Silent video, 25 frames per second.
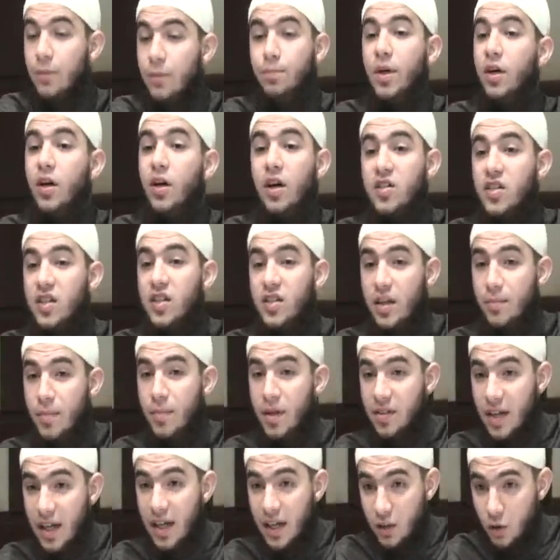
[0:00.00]
Not because it's
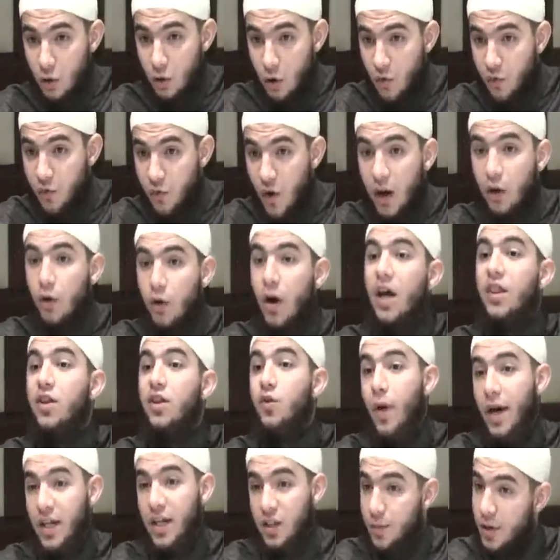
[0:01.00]
imitating the kuffar or
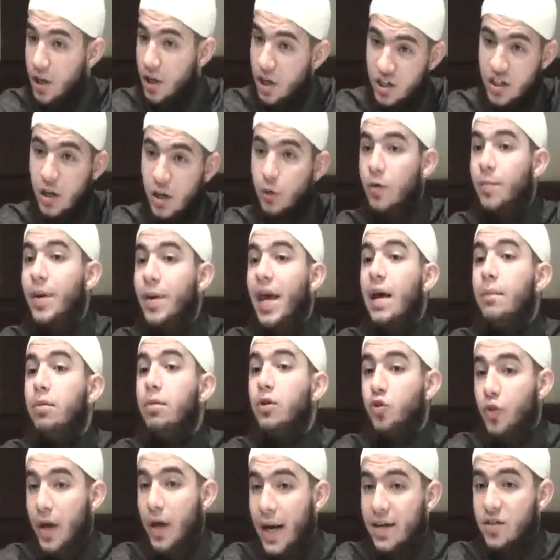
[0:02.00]
otherwise, because they will be
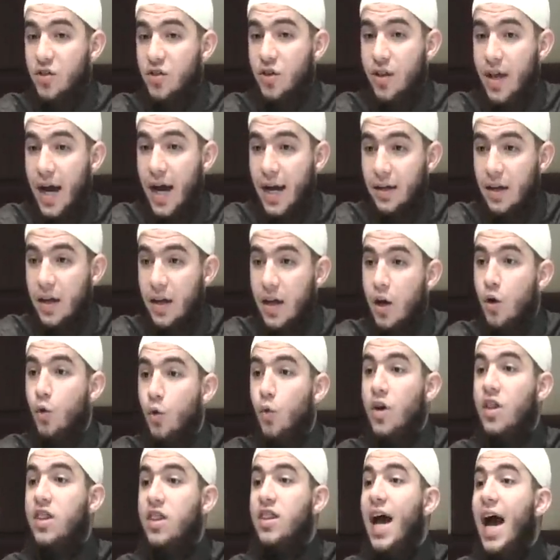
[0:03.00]
able to answer that.
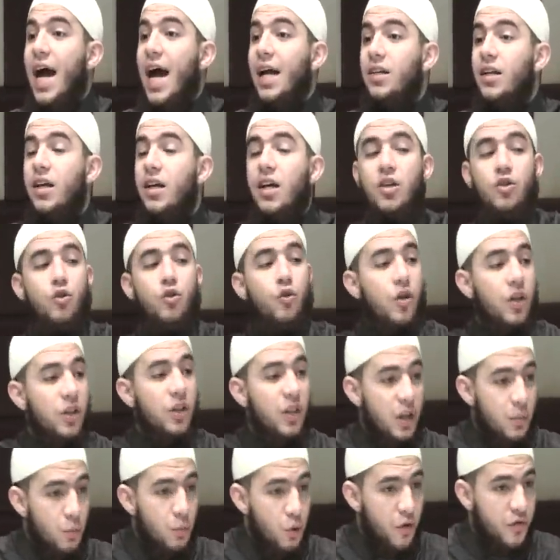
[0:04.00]
With that, you
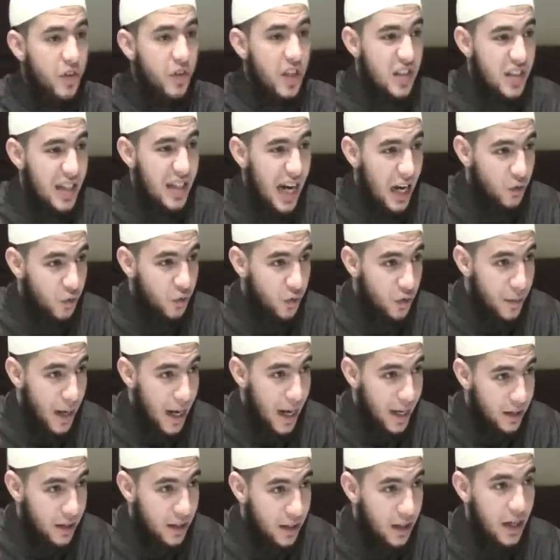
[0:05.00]
can remove this doubtful
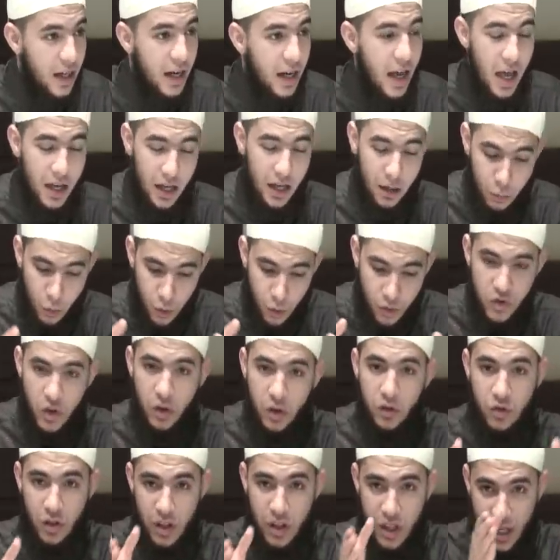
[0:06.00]
matter and it moves
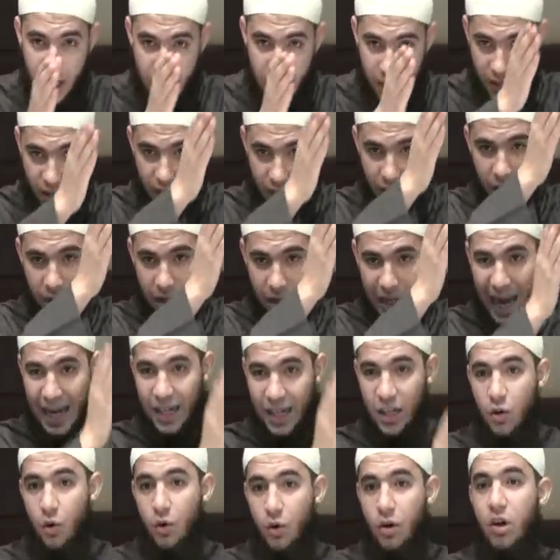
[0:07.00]
on to the
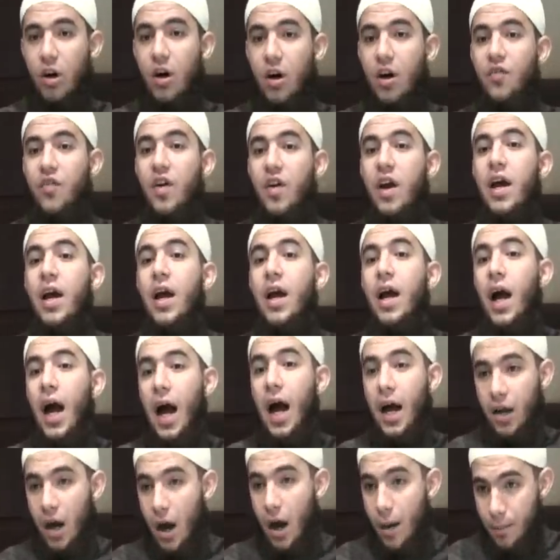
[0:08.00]
category of
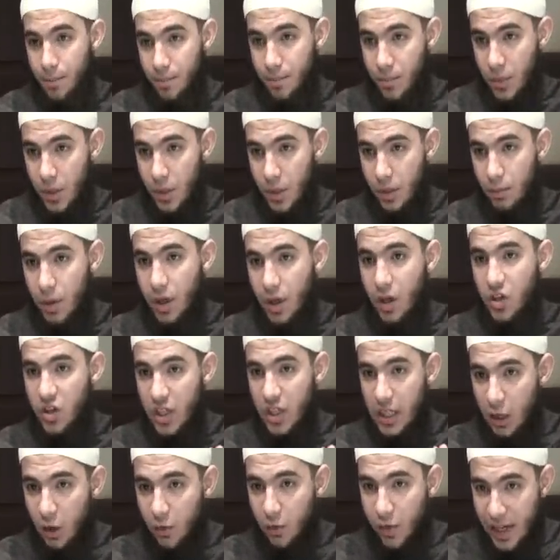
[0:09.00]
haram.
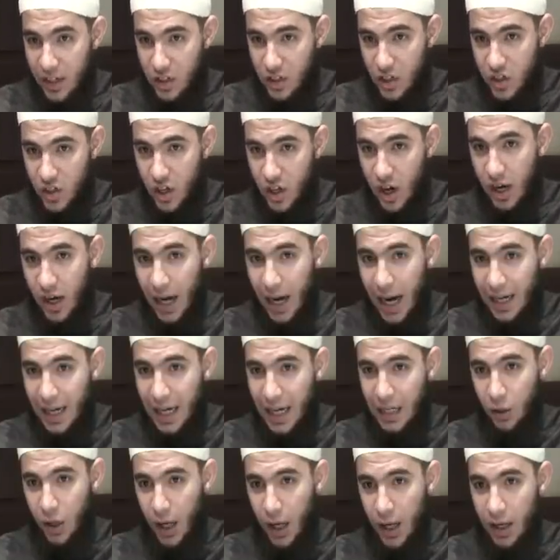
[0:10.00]
Because innovations are
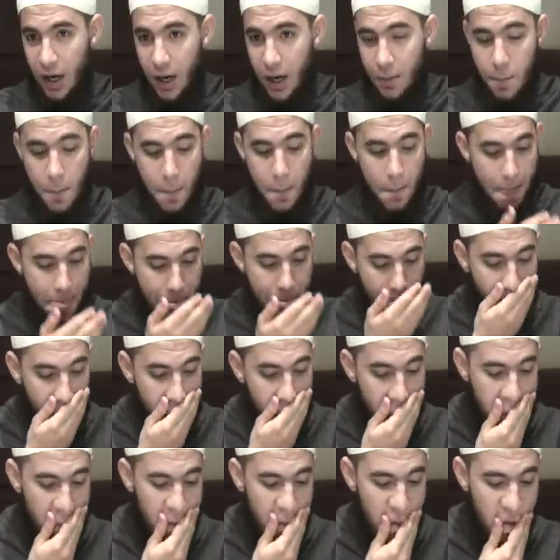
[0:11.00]
halal or haram?
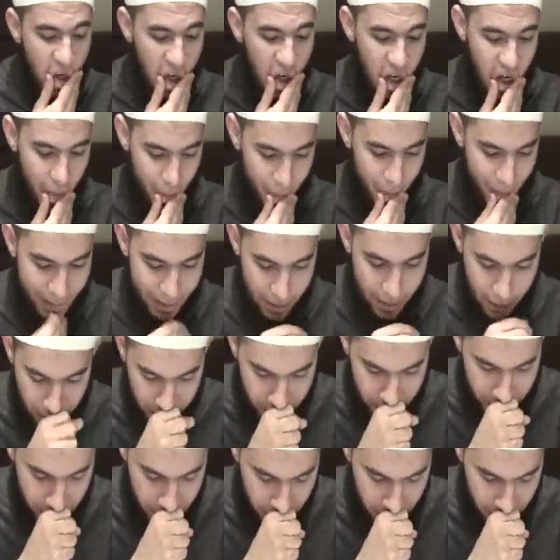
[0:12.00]
Haram.